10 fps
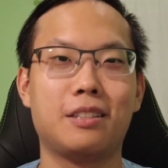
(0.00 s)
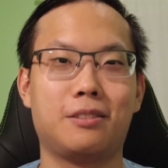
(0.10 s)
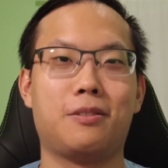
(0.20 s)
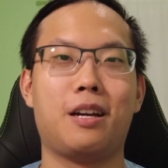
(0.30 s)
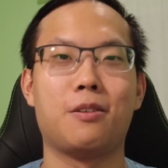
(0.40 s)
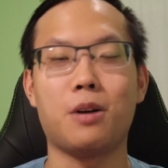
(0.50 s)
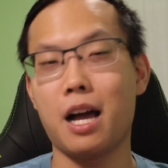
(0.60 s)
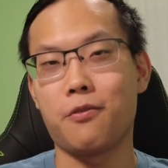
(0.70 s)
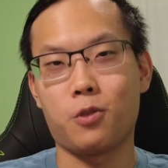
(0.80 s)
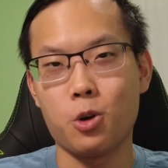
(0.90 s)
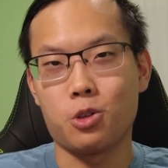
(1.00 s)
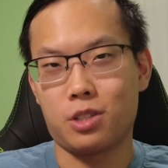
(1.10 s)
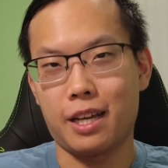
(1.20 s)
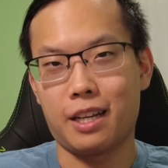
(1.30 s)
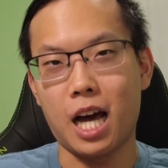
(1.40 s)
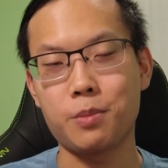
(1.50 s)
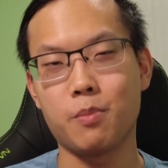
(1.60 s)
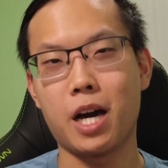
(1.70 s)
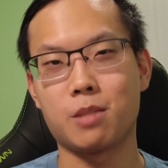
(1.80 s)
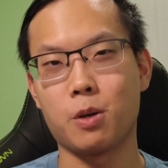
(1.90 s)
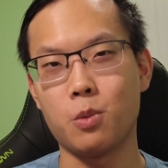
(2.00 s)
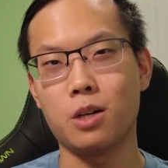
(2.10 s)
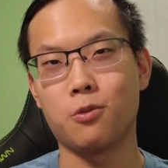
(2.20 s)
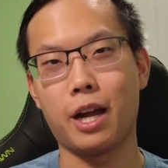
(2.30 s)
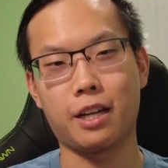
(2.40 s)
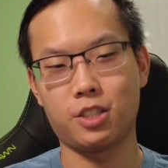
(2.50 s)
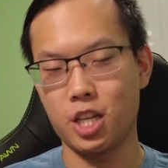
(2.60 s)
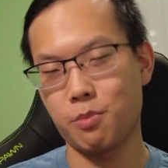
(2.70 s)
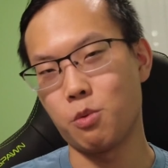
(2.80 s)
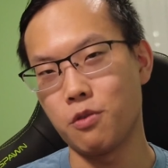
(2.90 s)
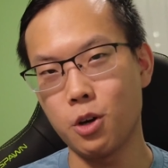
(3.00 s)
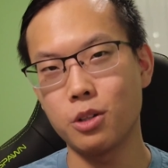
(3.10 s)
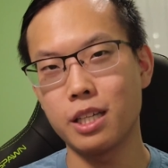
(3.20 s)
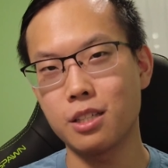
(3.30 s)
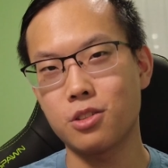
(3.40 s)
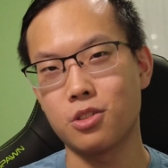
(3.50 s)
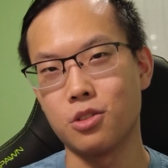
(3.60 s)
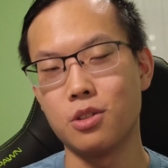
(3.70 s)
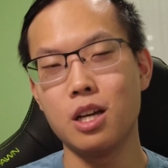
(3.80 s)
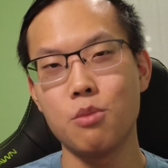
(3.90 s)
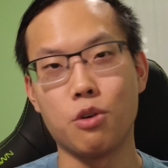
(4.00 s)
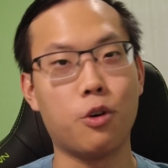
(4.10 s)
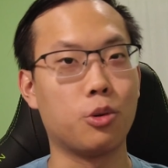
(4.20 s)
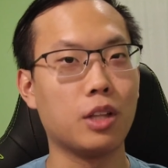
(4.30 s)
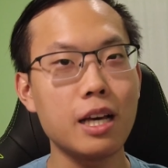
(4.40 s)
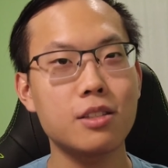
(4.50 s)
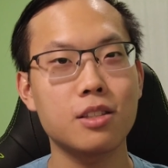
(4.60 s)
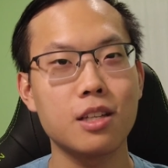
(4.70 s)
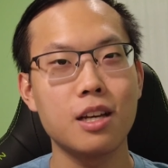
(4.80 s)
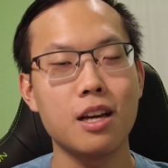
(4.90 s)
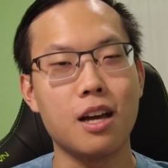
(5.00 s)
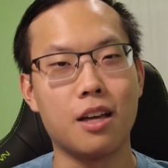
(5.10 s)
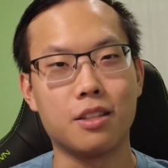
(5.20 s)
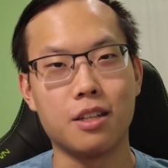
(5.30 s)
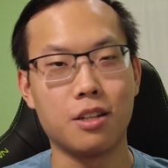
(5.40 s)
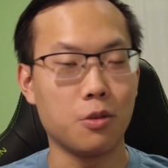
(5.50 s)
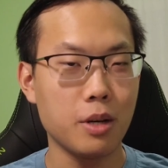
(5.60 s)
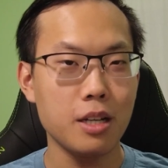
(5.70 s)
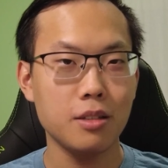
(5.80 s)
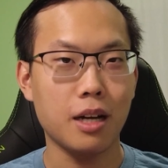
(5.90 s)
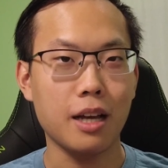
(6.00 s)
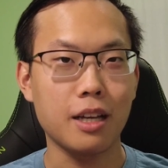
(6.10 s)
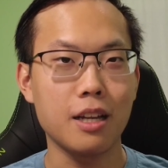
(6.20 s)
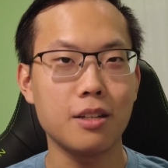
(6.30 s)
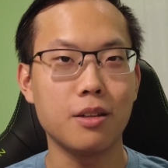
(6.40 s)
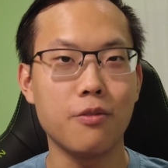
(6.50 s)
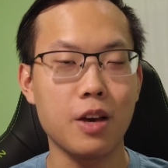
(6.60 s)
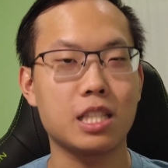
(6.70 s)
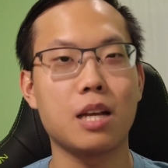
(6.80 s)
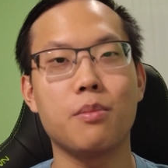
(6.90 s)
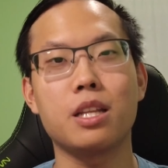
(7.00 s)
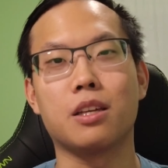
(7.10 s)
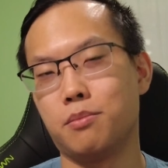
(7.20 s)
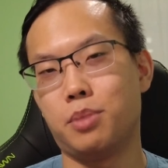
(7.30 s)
right? Of course, I can optimize my wealth, right? I can change my withholdings to withhold less, and then in a way, I can invest that money.